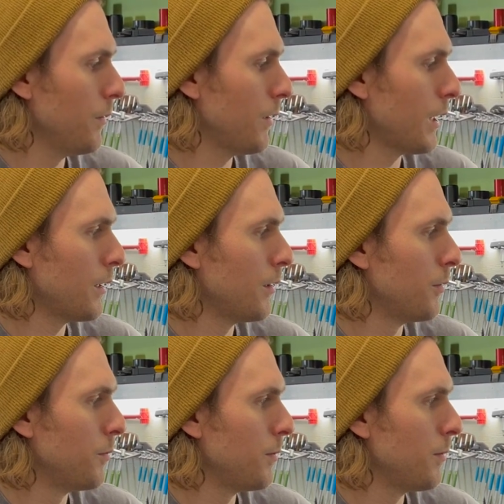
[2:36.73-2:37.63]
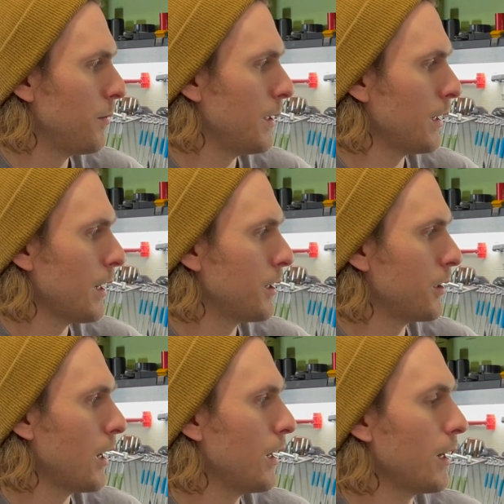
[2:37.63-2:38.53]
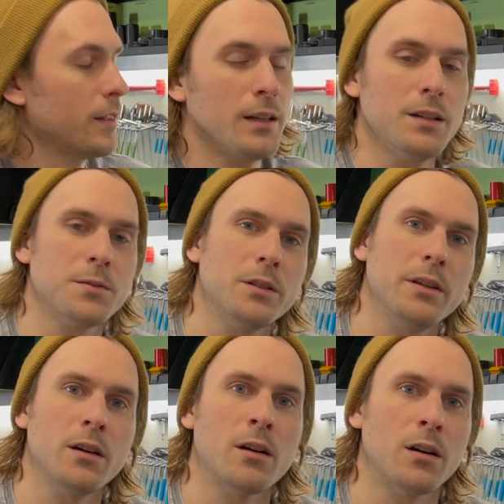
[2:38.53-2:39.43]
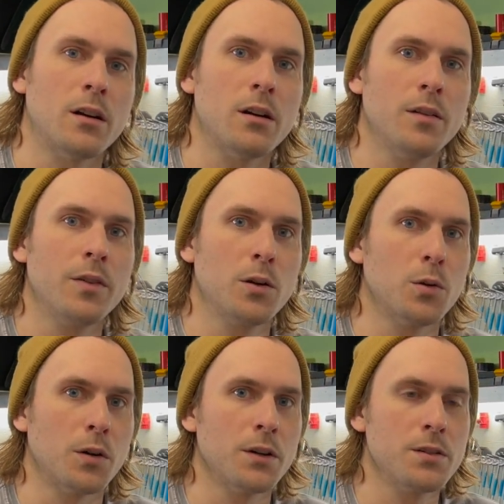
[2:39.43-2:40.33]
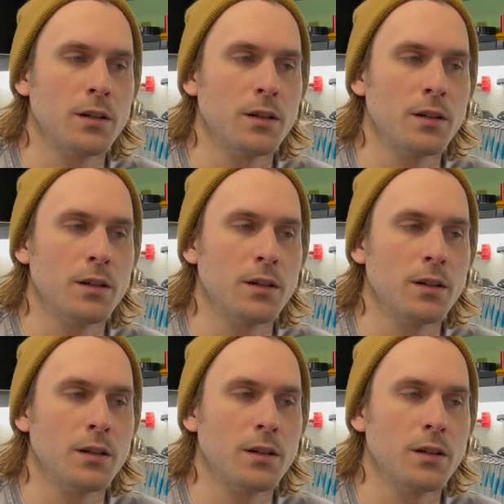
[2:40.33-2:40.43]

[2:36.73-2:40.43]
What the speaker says: kind of thing I created, I think is really the heart of the course,